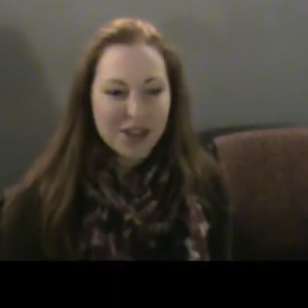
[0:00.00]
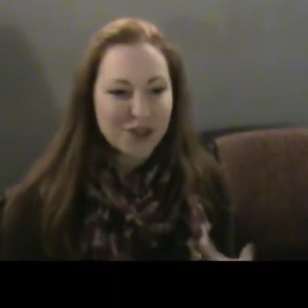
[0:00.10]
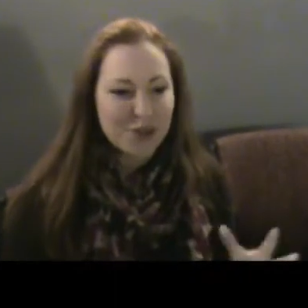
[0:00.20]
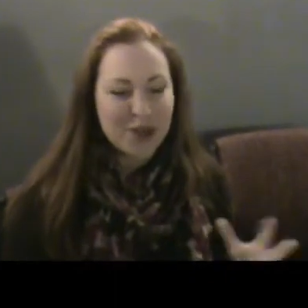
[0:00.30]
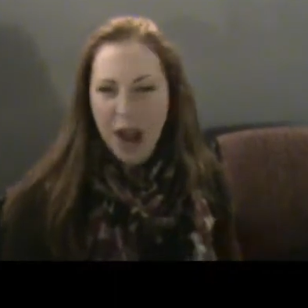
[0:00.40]

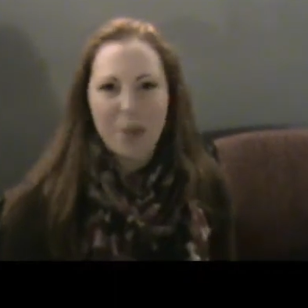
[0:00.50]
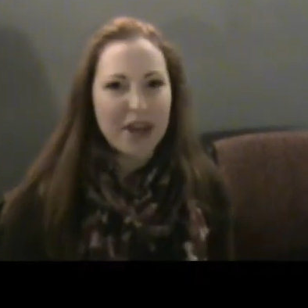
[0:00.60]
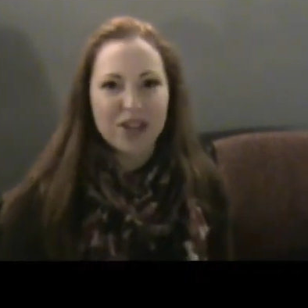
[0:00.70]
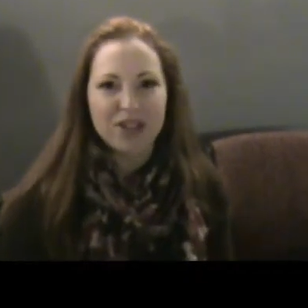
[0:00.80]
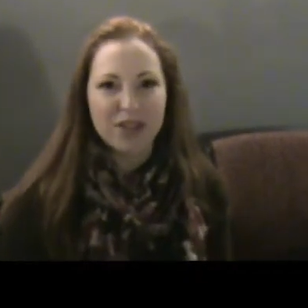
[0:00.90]
so the
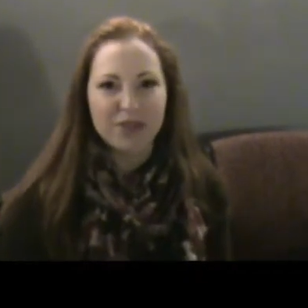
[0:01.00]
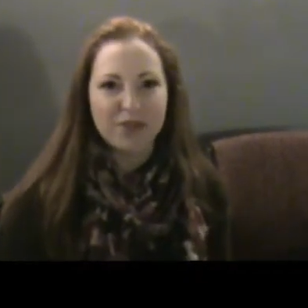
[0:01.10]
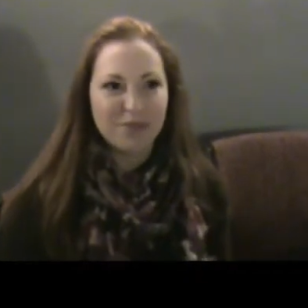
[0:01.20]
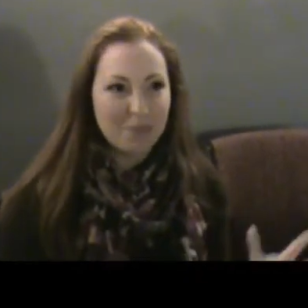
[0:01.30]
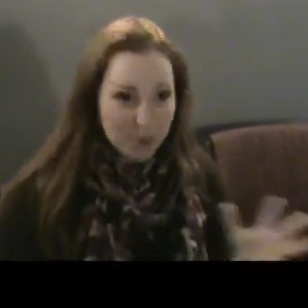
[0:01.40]
combination
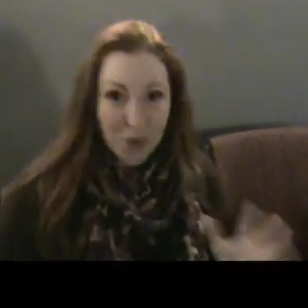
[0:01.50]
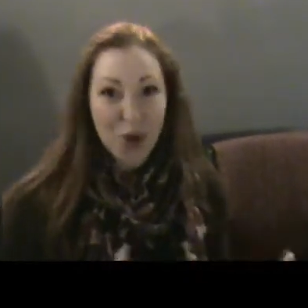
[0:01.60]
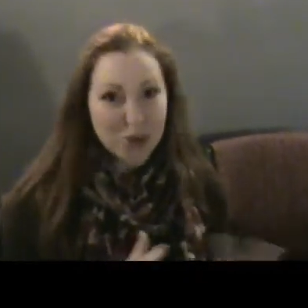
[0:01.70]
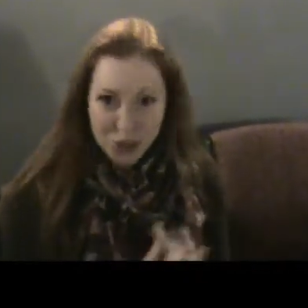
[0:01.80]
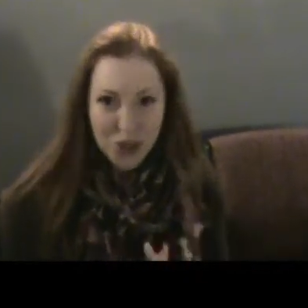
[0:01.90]
of
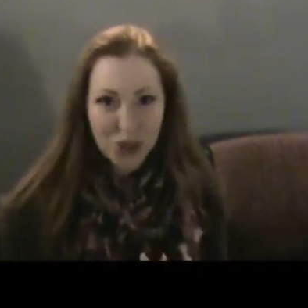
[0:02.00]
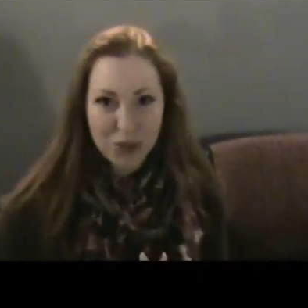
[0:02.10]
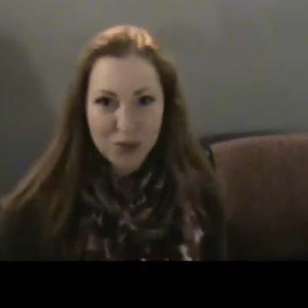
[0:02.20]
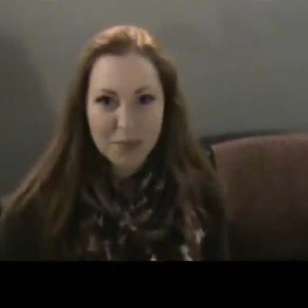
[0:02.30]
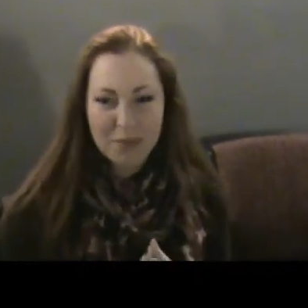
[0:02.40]
those
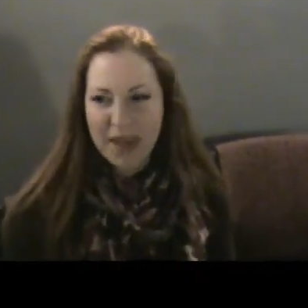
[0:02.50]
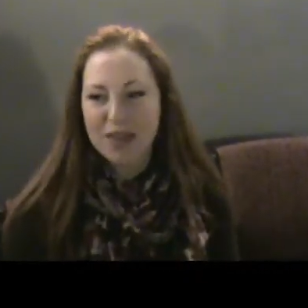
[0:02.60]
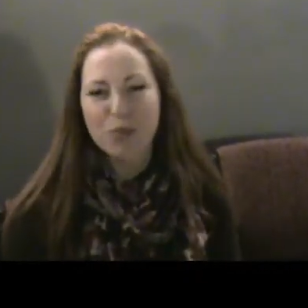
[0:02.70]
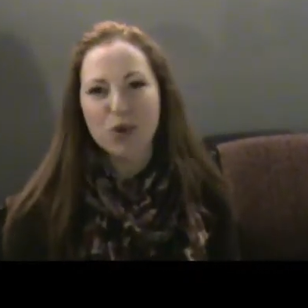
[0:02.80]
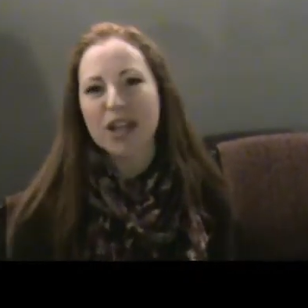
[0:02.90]
two make
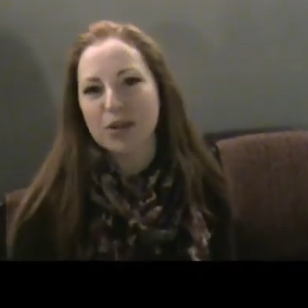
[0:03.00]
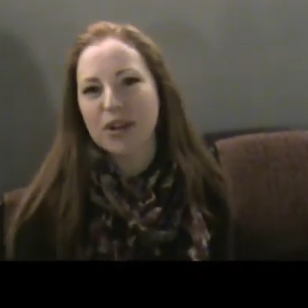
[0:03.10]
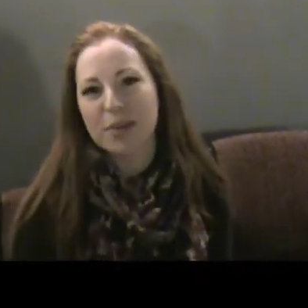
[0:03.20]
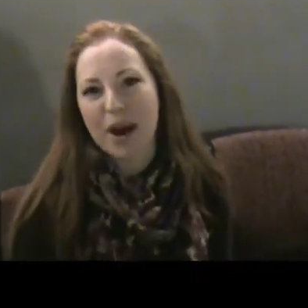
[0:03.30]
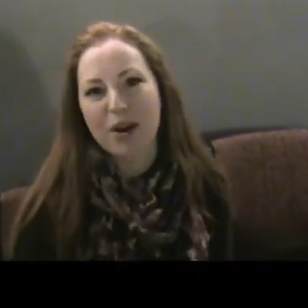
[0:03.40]
them really,
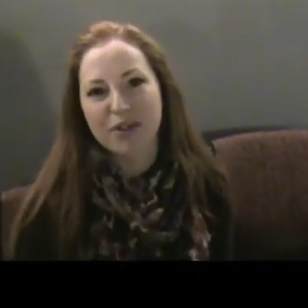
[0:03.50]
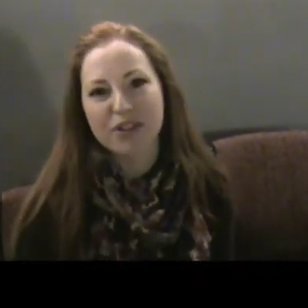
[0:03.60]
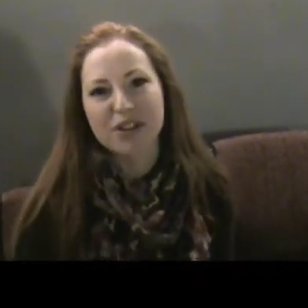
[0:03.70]
really powerful